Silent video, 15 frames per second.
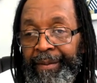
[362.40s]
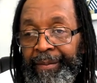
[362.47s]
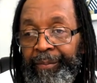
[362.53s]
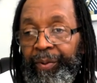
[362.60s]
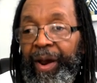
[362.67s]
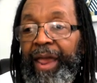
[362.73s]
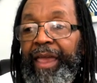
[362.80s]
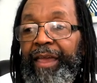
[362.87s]

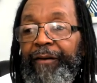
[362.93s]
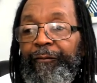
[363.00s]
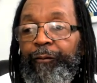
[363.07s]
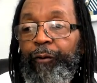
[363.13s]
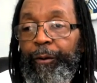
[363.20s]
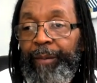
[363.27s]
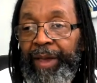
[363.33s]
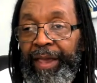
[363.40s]
Pray
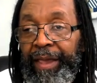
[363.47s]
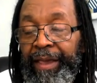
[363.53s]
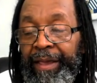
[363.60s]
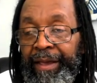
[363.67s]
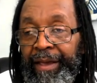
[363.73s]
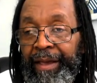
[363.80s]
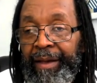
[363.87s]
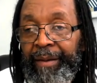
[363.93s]
for me,
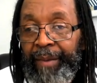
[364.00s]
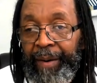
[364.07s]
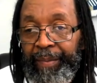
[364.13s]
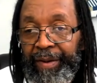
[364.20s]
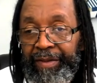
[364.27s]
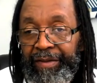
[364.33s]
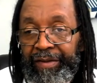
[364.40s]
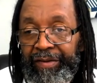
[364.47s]
my brothers and